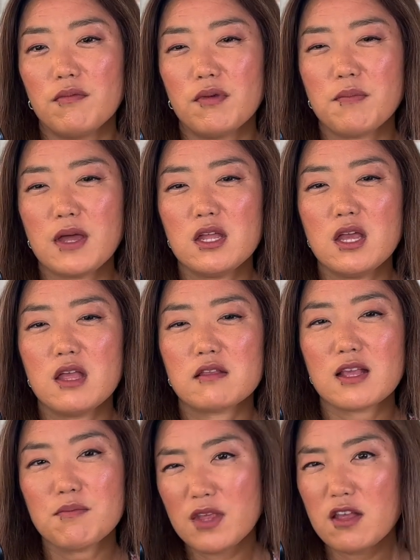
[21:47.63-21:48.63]
but
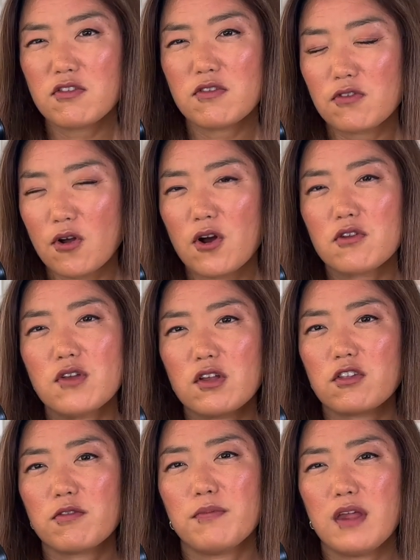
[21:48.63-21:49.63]
sometimes it's hard to
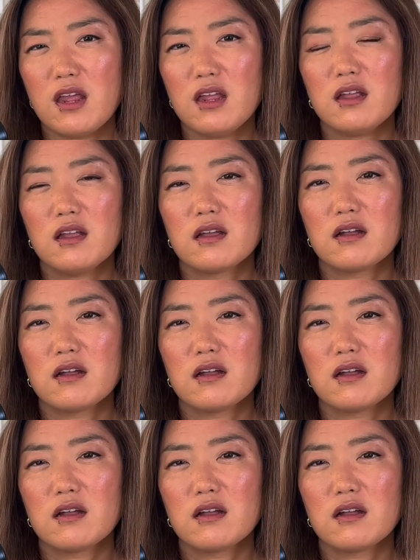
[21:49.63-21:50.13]
explain